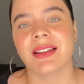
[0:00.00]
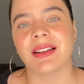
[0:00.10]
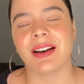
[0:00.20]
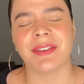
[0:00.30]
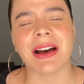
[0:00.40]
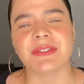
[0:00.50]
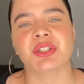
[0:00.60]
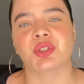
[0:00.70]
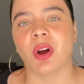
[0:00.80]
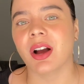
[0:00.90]
of how
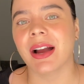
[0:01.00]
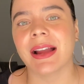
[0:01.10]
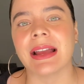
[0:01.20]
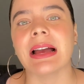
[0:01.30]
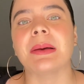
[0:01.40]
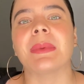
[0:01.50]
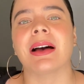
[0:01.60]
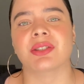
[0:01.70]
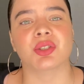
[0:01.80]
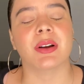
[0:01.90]
strong I am, how
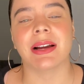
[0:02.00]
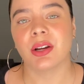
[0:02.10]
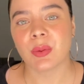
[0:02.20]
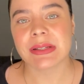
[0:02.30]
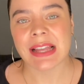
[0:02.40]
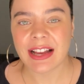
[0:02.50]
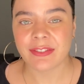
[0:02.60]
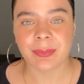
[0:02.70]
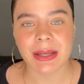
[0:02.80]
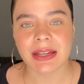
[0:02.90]
strong I always
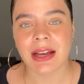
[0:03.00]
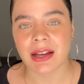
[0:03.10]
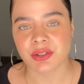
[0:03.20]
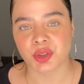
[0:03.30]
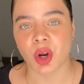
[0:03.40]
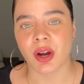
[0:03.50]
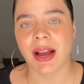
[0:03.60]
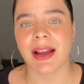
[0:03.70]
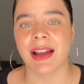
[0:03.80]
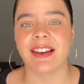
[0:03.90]
have been, how strong
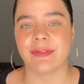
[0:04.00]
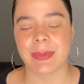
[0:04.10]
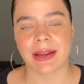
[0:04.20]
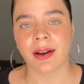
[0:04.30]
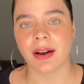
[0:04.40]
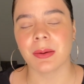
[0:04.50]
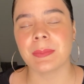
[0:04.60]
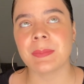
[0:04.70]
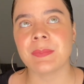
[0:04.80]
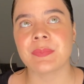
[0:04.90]
I have
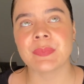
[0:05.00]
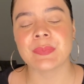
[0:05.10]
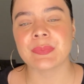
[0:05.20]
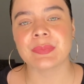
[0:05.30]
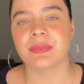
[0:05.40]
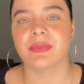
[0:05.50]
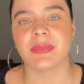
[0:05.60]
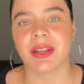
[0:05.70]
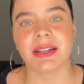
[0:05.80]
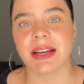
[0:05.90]
become,
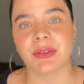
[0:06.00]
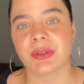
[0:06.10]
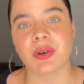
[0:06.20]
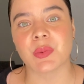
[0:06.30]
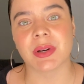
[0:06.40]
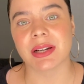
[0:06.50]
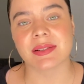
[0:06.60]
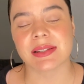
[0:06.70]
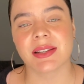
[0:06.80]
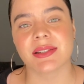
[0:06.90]
then I don't know what
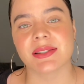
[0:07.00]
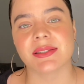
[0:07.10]
else is.